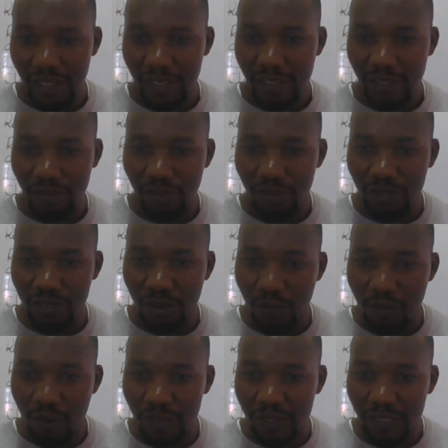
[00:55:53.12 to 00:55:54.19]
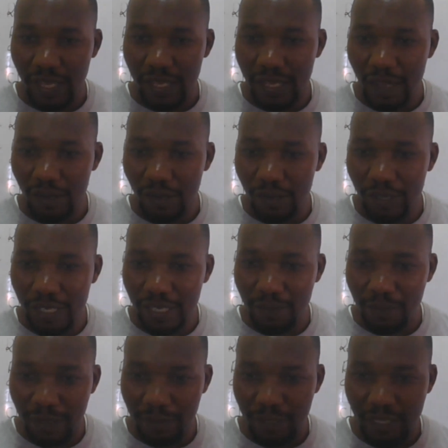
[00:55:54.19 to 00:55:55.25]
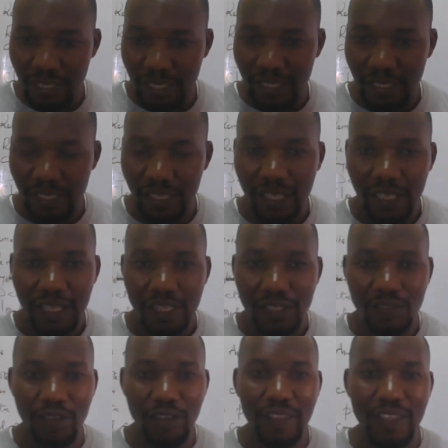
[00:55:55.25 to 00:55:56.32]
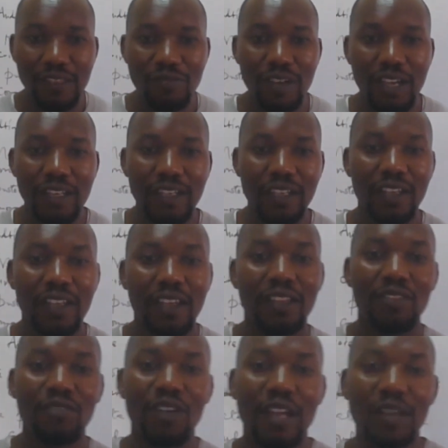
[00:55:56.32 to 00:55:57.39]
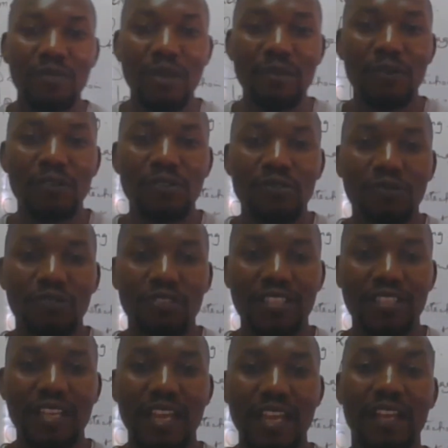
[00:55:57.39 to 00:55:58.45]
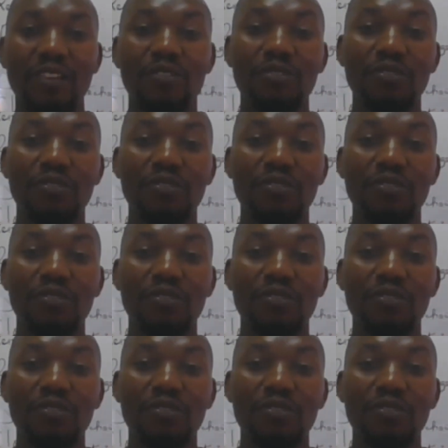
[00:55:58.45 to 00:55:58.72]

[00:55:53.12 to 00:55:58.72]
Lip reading: It is called Dropbox. I downloaded it in my machine. So in this one, you can be able to share